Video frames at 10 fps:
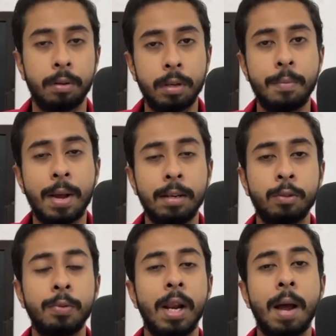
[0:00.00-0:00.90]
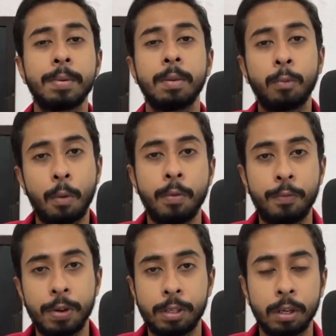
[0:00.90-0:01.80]
emails will have some common
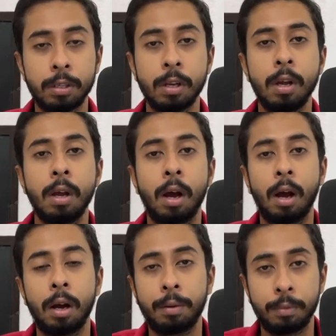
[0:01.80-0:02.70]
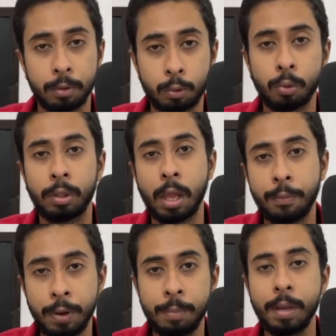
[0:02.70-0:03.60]
features, so they
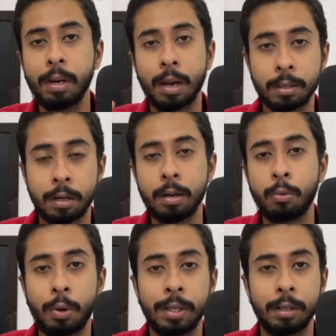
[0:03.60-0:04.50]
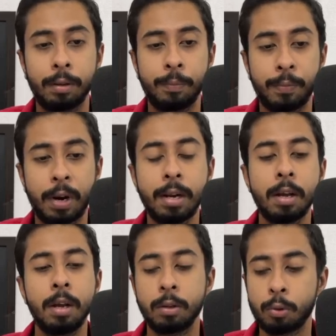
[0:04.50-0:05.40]
will be clustered together, right?
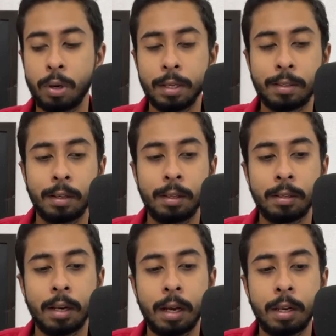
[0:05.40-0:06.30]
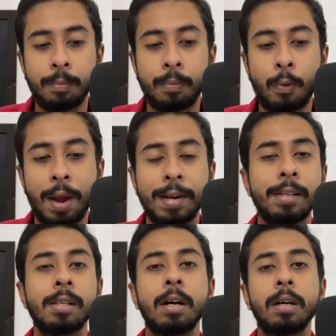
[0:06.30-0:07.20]
So let's say these negative
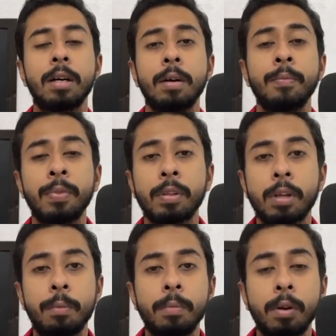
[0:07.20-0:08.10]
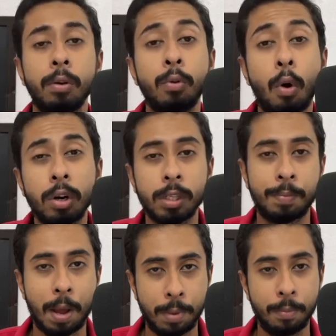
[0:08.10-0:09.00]
points are some
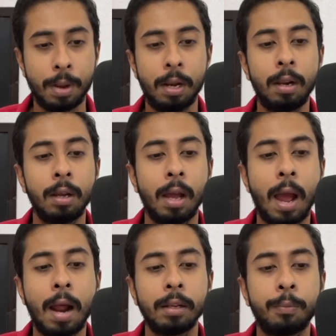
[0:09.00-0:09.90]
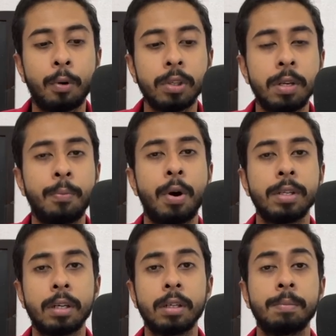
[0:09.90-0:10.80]
non-spam email, and the positive
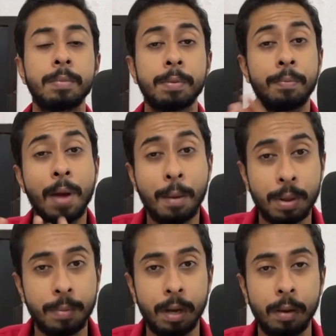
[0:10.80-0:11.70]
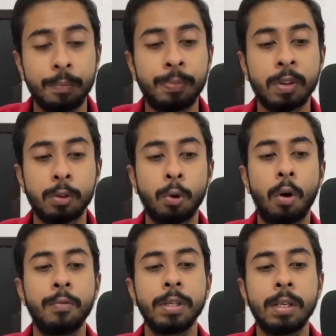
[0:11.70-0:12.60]
points are some spam email. So
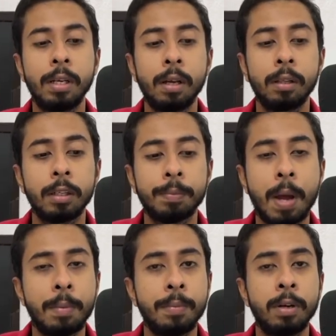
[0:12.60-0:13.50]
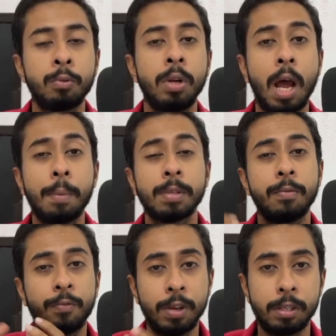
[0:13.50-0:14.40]
obviously the spam emails will have
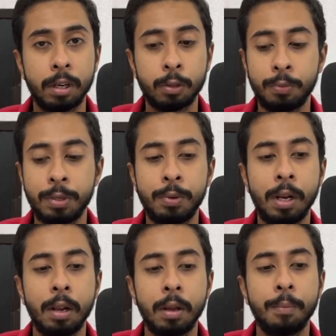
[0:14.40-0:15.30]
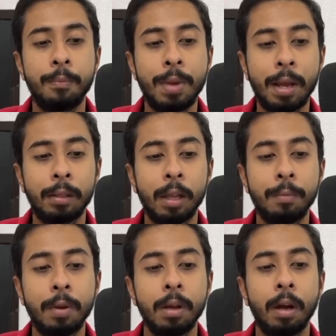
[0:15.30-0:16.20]
some features which will make
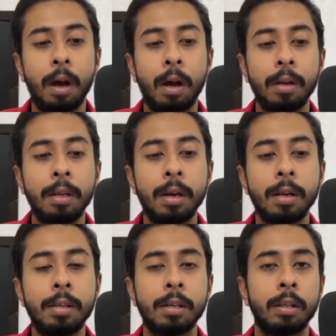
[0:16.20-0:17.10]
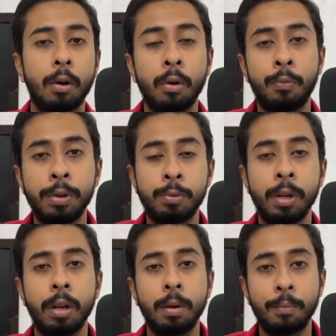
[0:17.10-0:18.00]
them near each other, or which
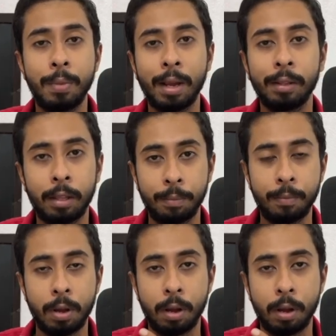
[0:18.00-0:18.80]
will make them